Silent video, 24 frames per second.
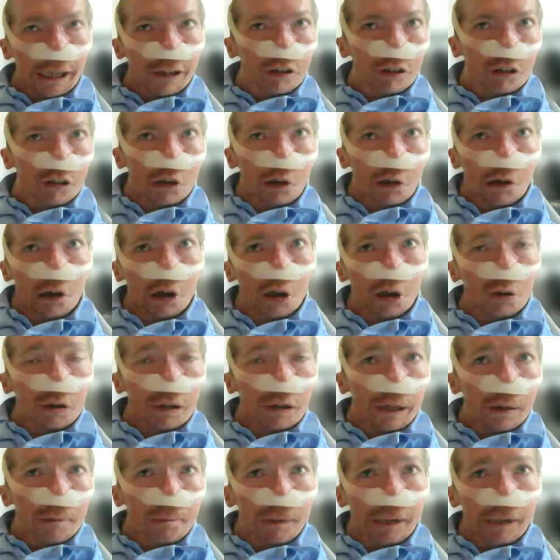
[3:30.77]
it's not
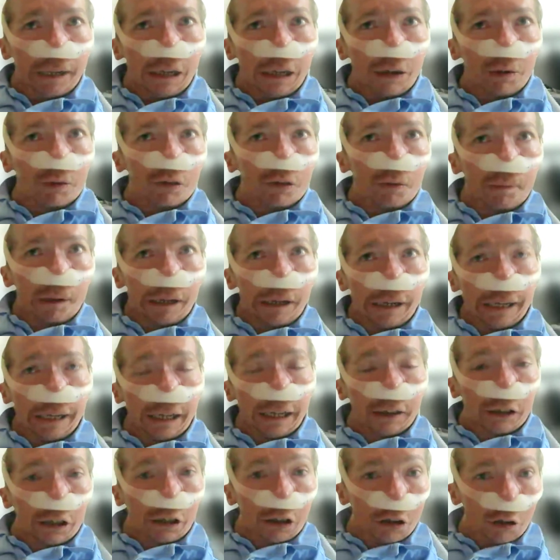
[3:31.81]
only about
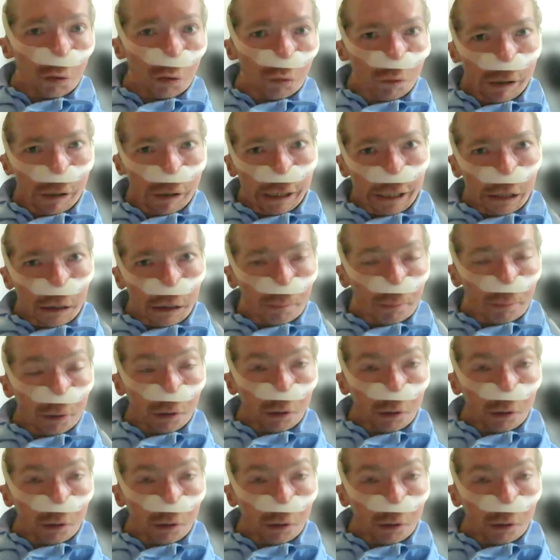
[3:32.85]
my career,